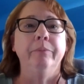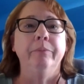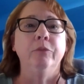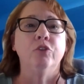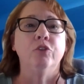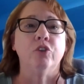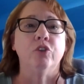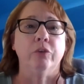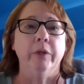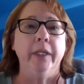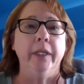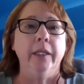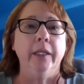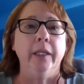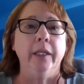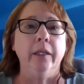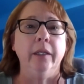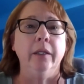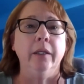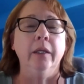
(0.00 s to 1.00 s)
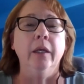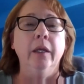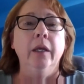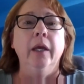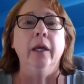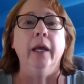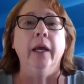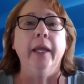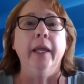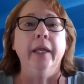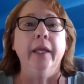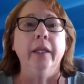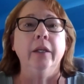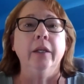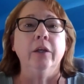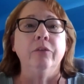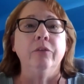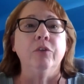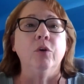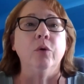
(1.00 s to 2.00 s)
training, and
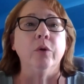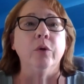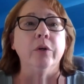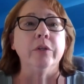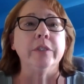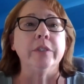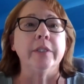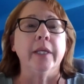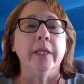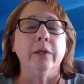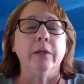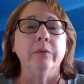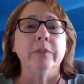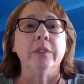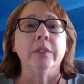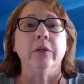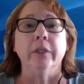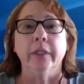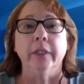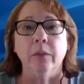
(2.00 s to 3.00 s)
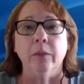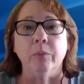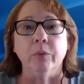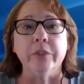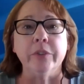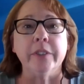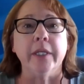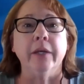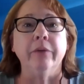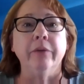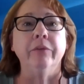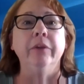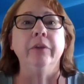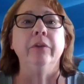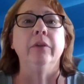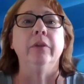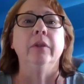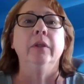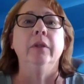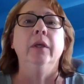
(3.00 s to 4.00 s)
of course that was on April 7th.
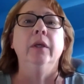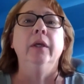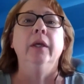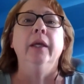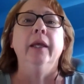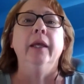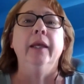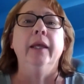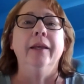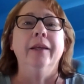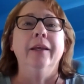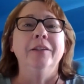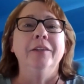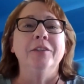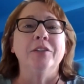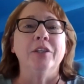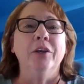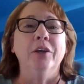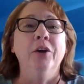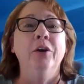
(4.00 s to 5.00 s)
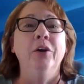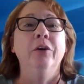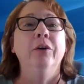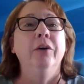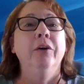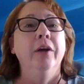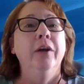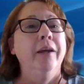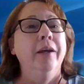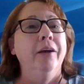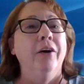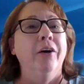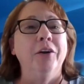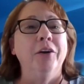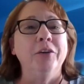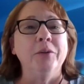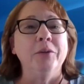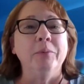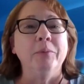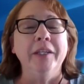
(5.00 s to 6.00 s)
And so
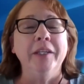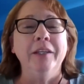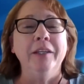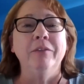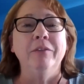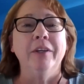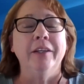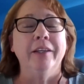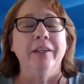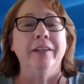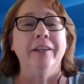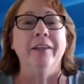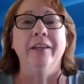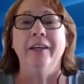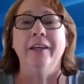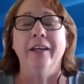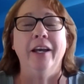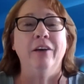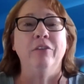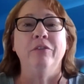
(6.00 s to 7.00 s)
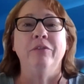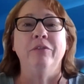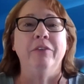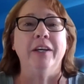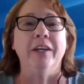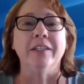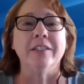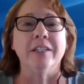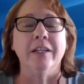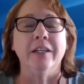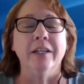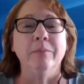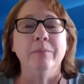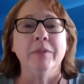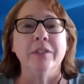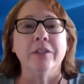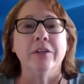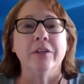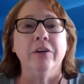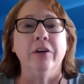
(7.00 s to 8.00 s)
hard to believe how fast time
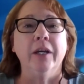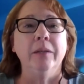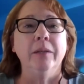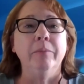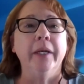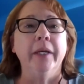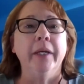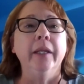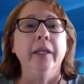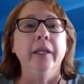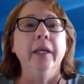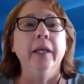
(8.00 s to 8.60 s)
has gone, but